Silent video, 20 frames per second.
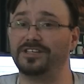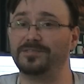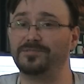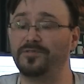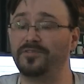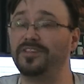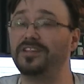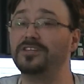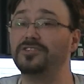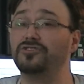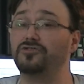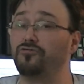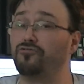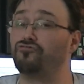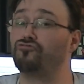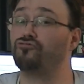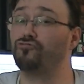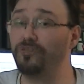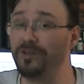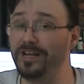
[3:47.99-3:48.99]
this movie. This is a
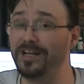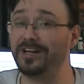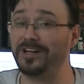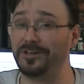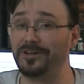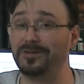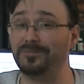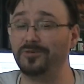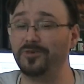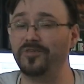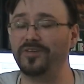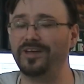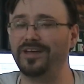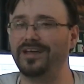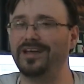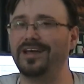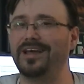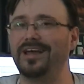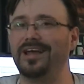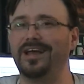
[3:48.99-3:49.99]
really good movie,
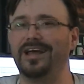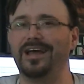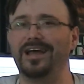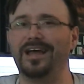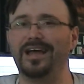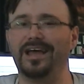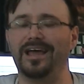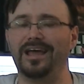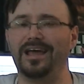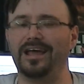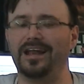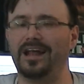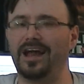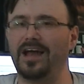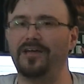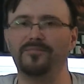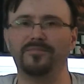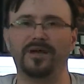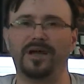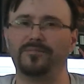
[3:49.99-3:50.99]
and
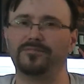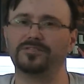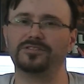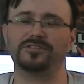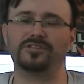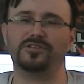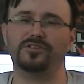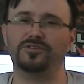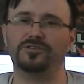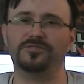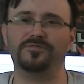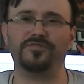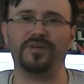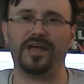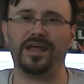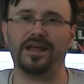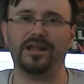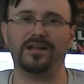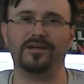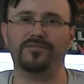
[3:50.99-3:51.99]
I'm I'm just a huge
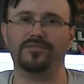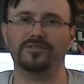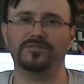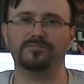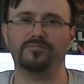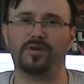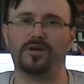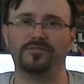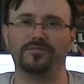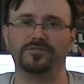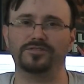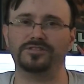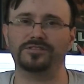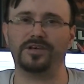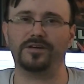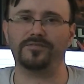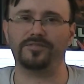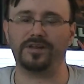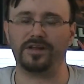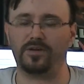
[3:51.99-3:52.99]
fan of the Marvel
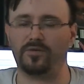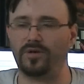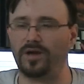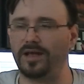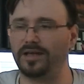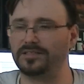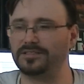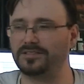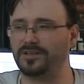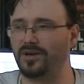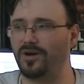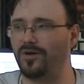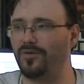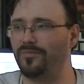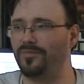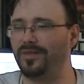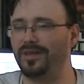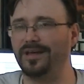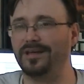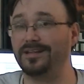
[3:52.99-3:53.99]
stuff anyway. So
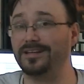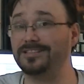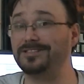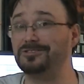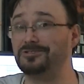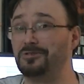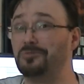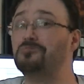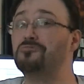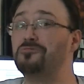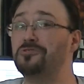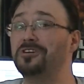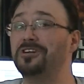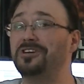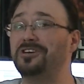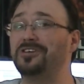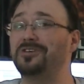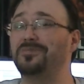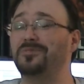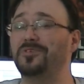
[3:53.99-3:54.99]
this is a
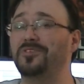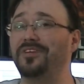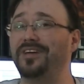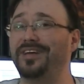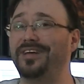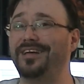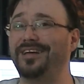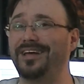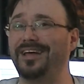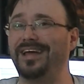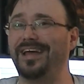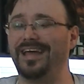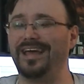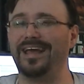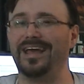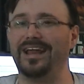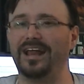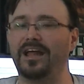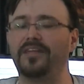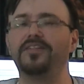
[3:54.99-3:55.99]
really good movie,
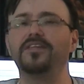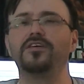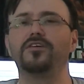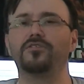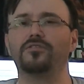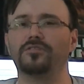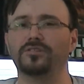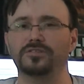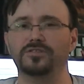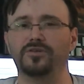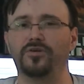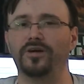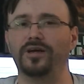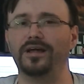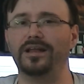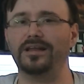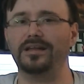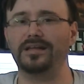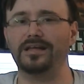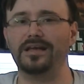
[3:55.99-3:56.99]
and I think you'll enjoy
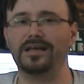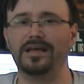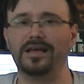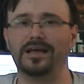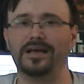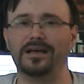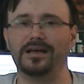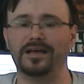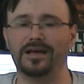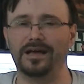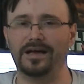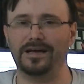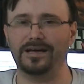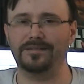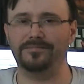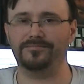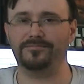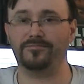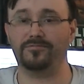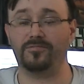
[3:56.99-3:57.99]
it.
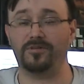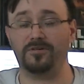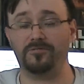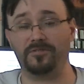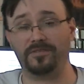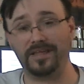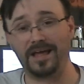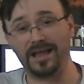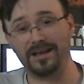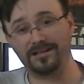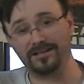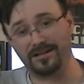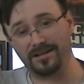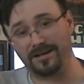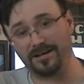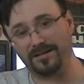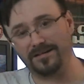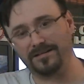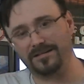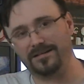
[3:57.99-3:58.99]
Um, and with that,
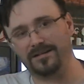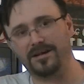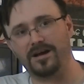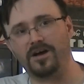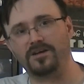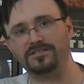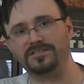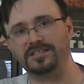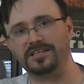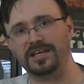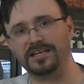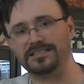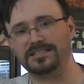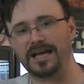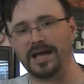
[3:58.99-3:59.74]
I'll see you next